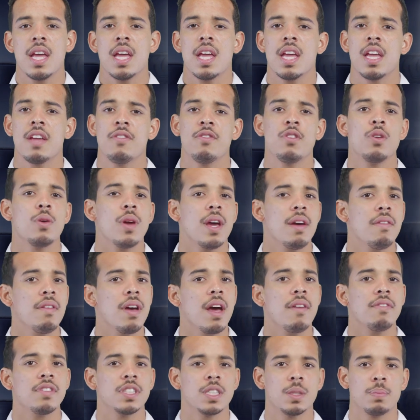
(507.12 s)
If you ever
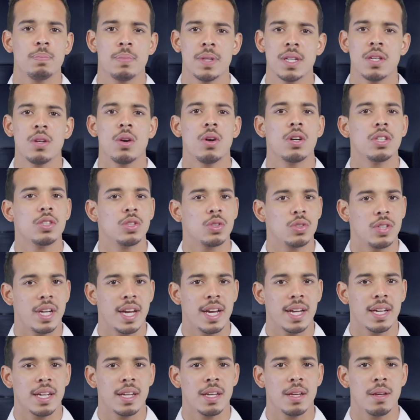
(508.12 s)
have a spin on
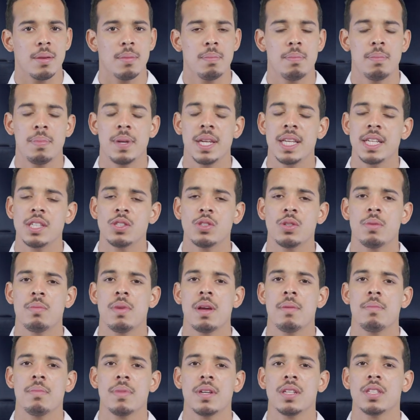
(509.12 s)
track, please
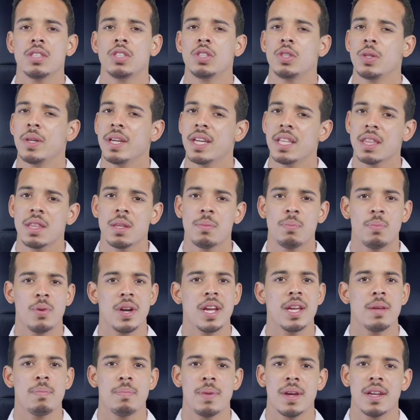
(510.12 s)
remember to hit the
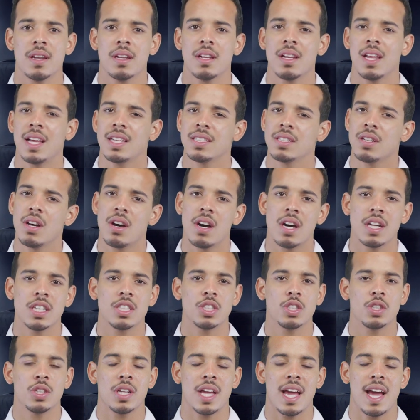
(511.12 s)
brake pedal as hard
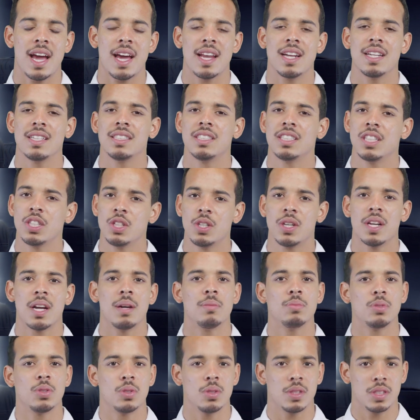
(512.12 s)
as you can until you
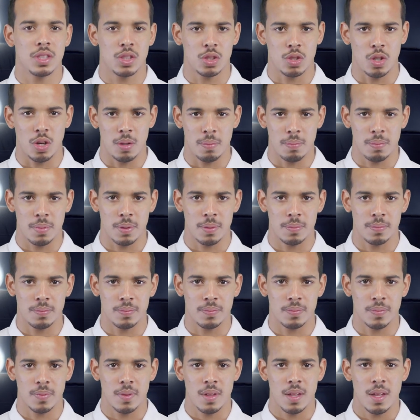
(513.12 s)
come to a stop.
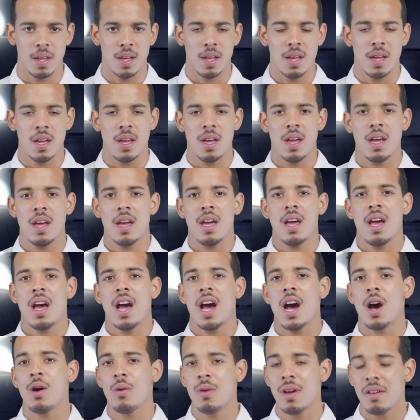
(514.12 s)

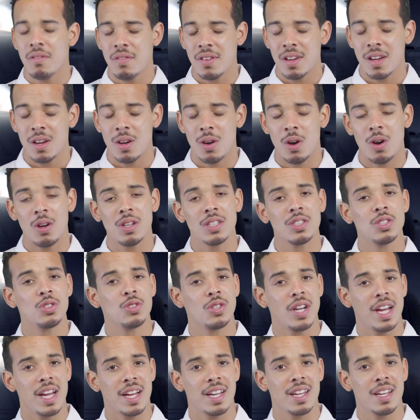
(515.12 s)
However, on
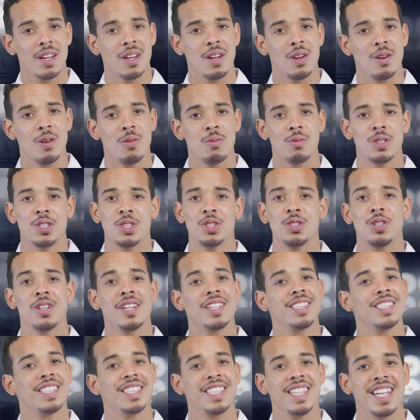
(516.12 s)
track, we
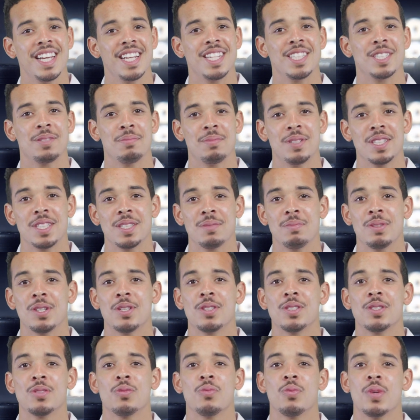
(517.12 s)
shouldn't see any spins
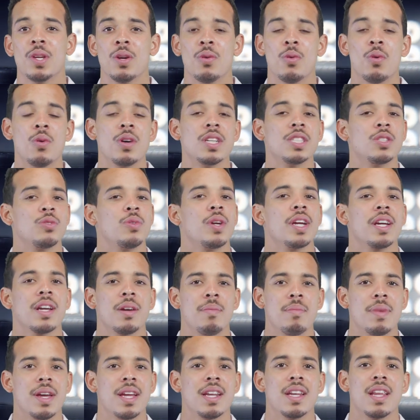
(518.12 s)
because we always
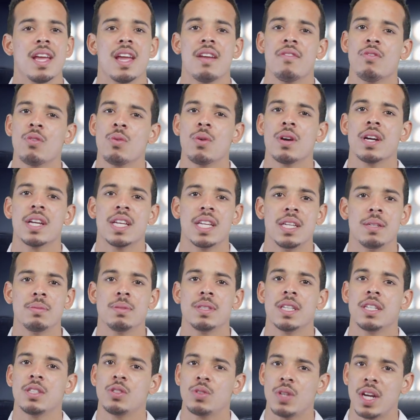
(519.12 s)
recommend everyone keeps
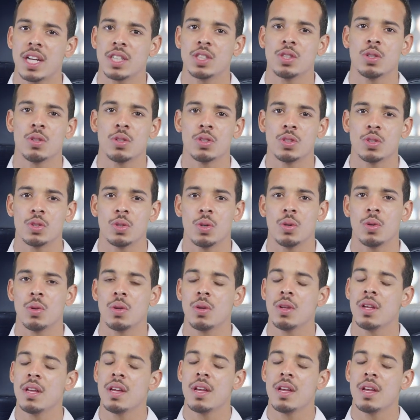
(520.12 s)
their traction control